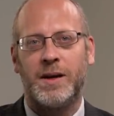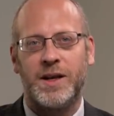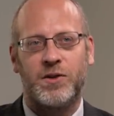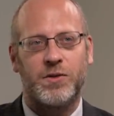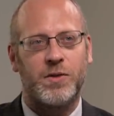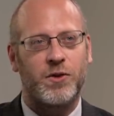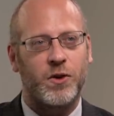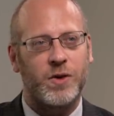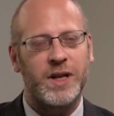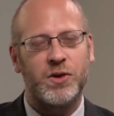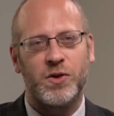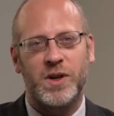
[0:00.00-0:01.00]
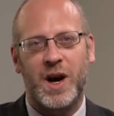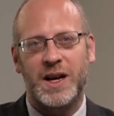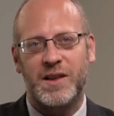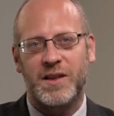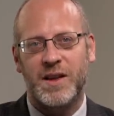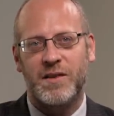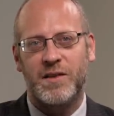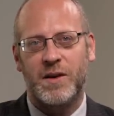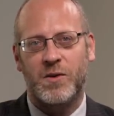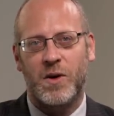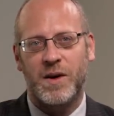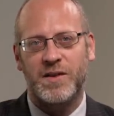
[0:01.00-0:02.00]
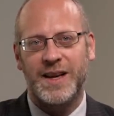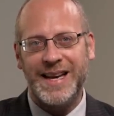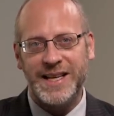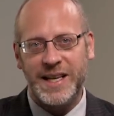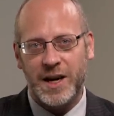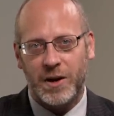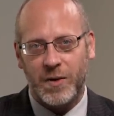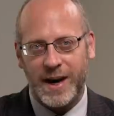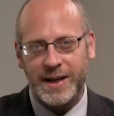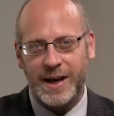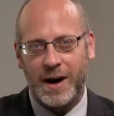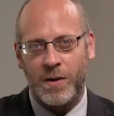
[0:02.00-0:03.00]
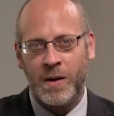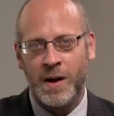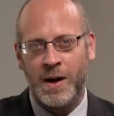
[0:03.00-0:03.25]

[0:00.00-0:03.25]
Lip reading: They certainly do not exist across India right now.